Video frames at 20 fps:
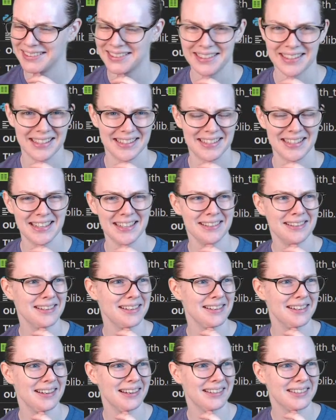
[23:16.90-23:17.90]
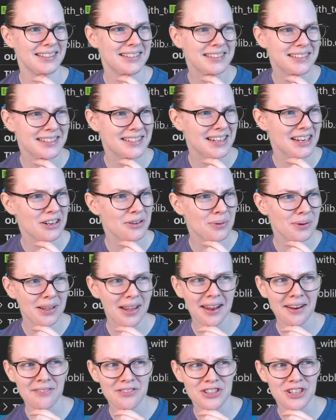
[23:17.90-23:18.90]
Does he do a
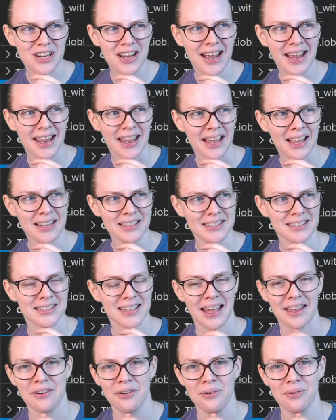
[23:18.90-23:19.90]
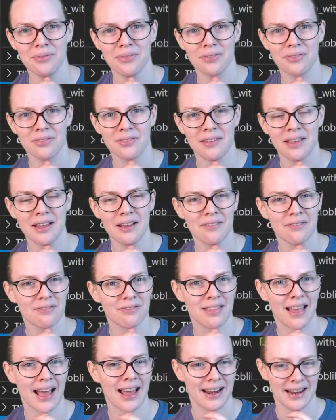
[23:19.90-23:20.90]
lot of GIS? I don't think of
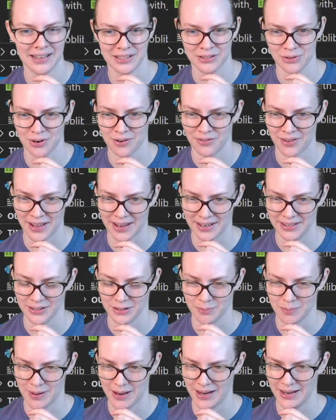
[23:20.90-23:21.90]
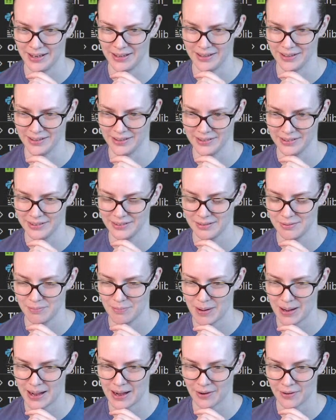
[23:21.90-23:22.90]
that as sort of like his main
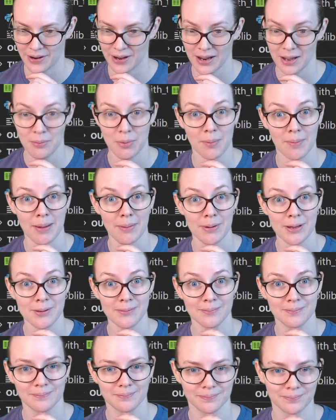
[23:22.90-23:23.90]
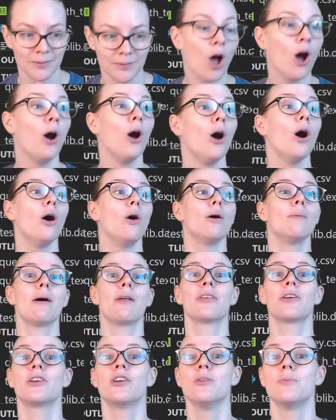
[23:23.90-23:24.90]
area, but maybe. Oh, about
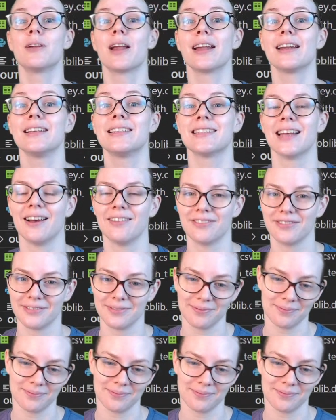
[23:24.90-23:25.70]
the Kubernetes stuff.